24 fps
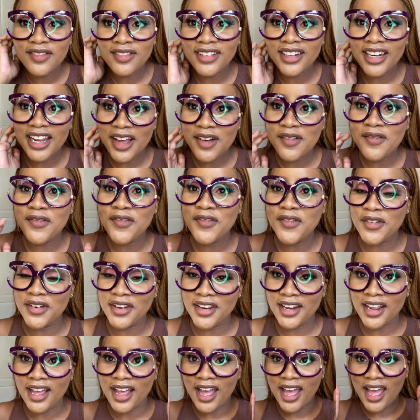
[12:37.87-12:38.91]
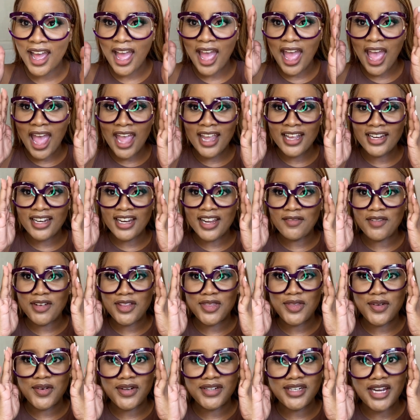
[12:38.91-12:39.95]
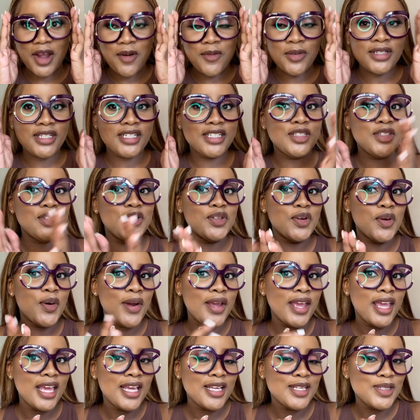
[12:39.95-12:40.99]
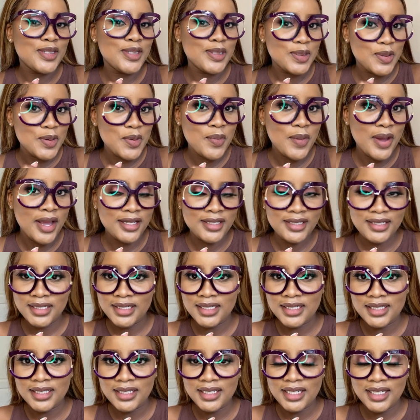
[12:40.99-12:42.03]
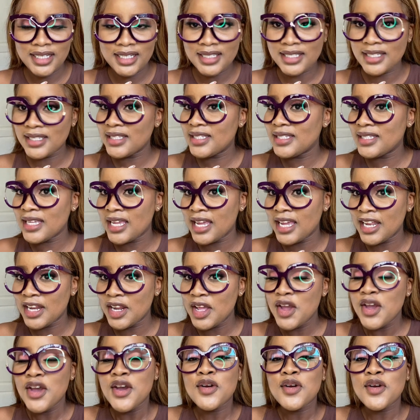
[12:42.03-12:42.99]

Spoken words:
love Frida. I never thought I would enjoy her so much. It's insane.